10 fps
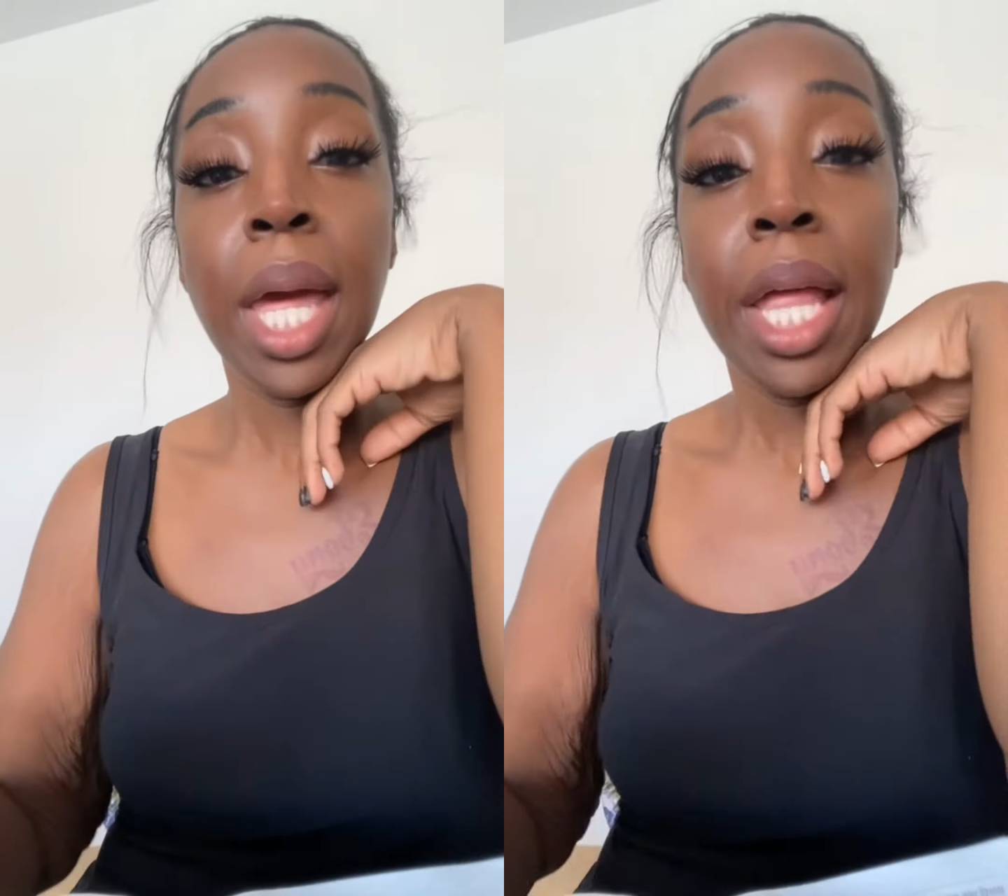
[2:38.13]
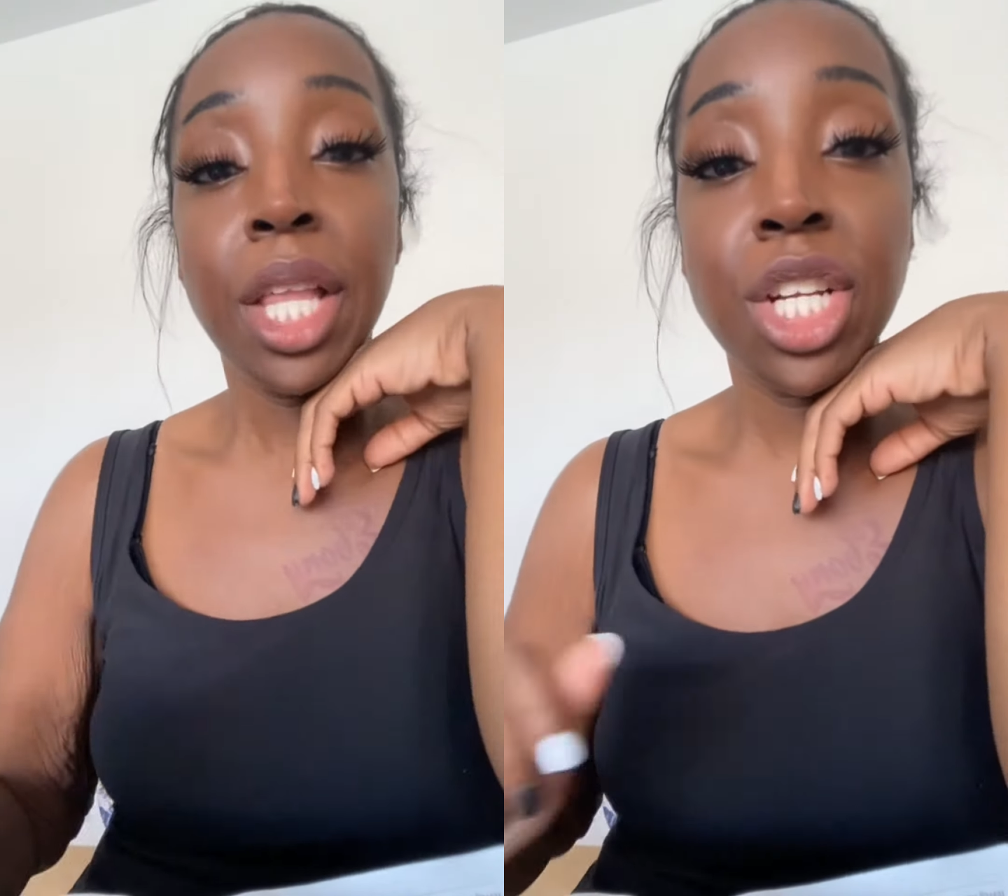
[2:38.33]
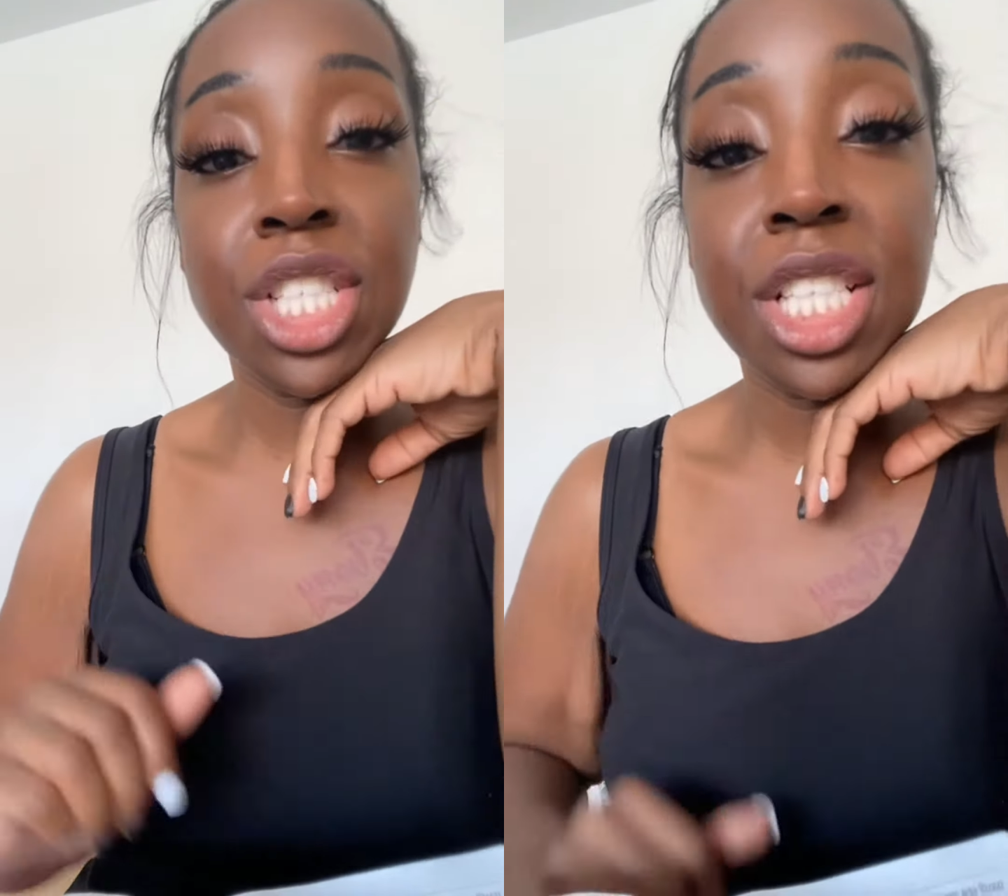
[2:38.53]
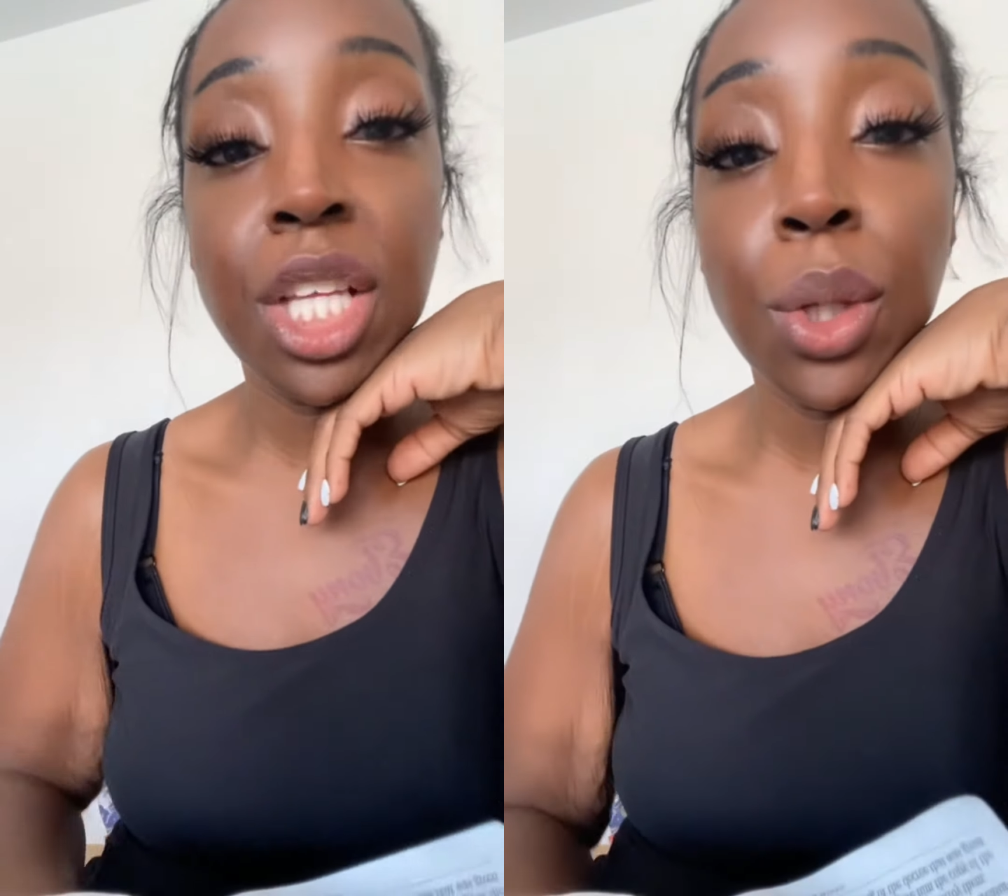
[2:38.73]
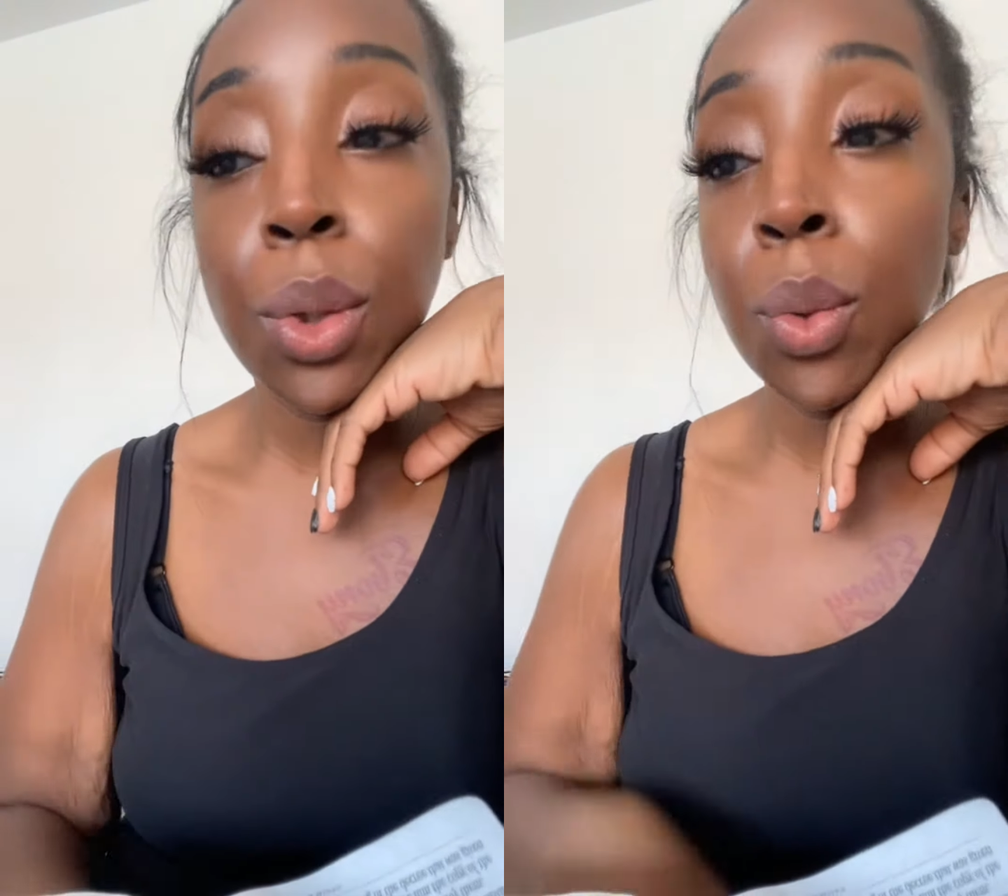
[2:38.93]
that are
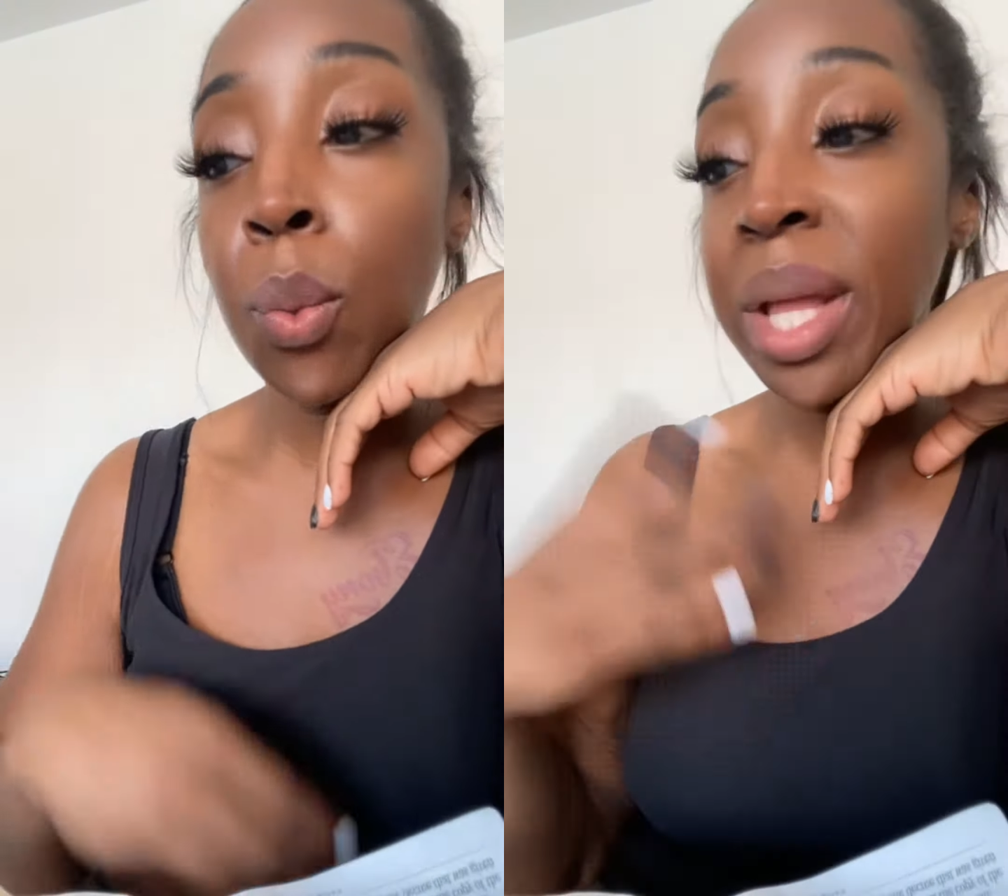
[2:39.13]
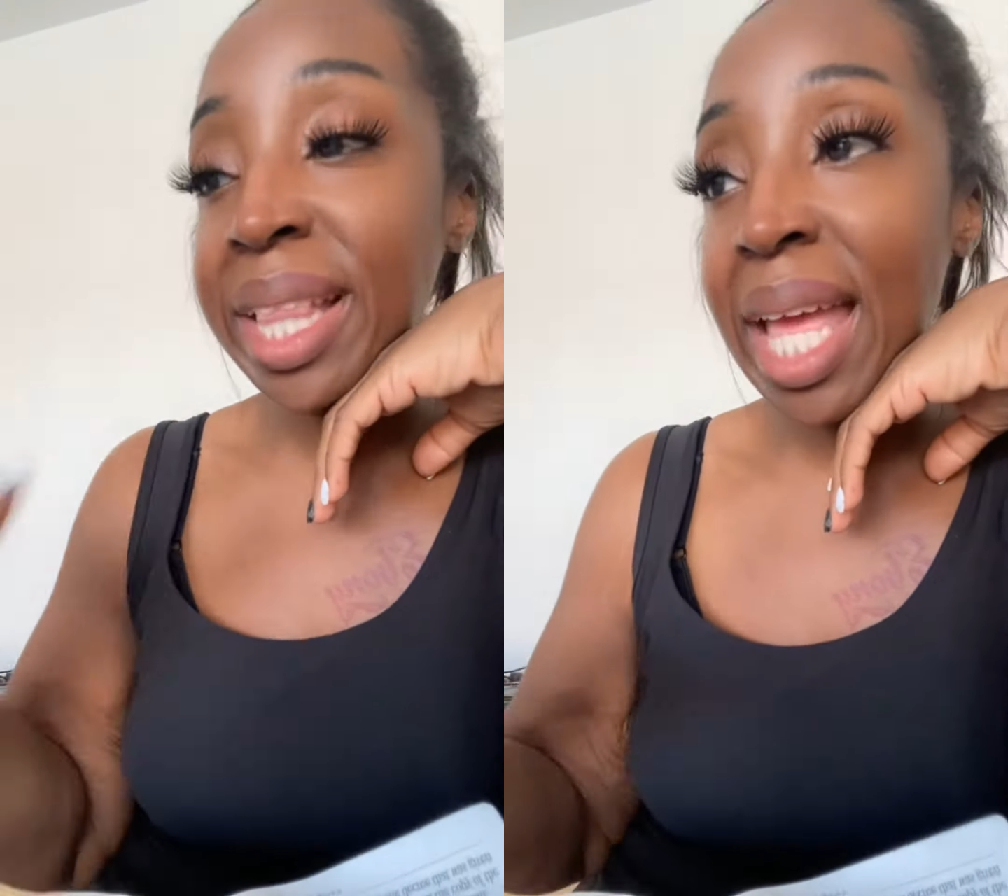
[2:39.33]
still with